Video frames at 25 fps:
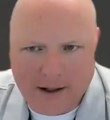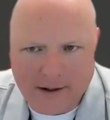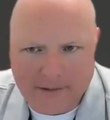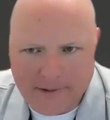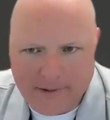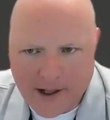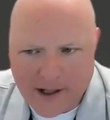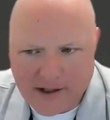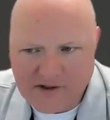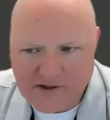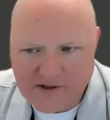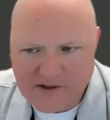
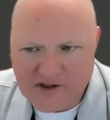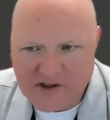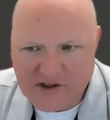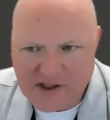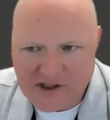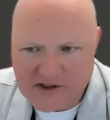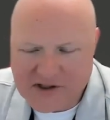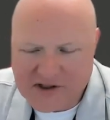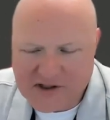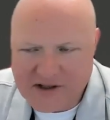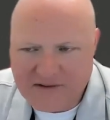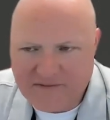around
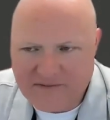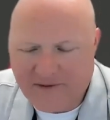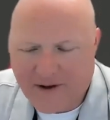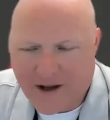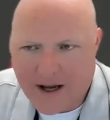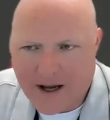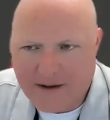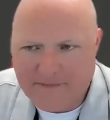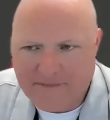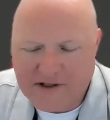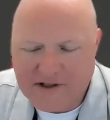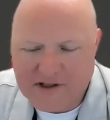
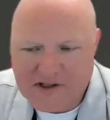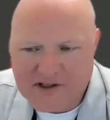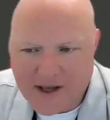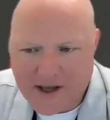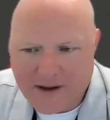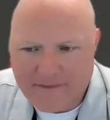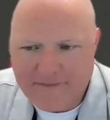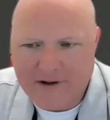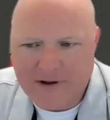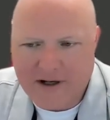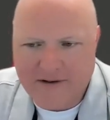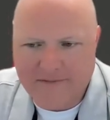65 to
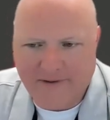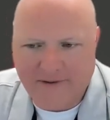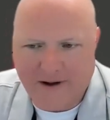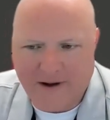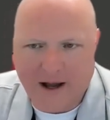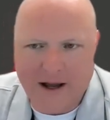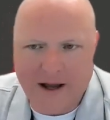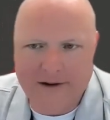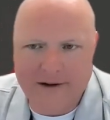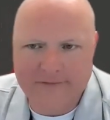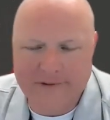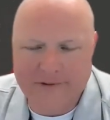
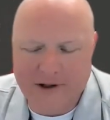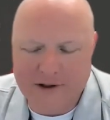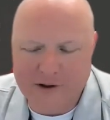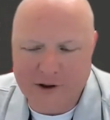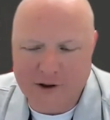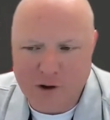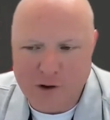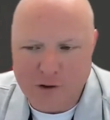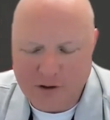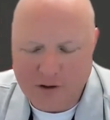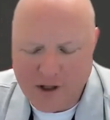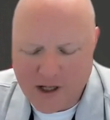75
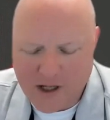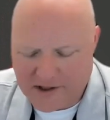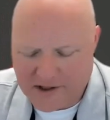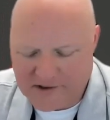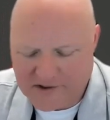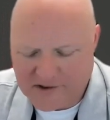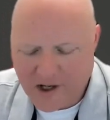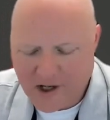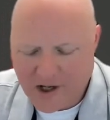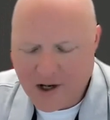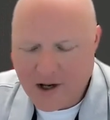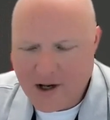
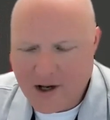degrees.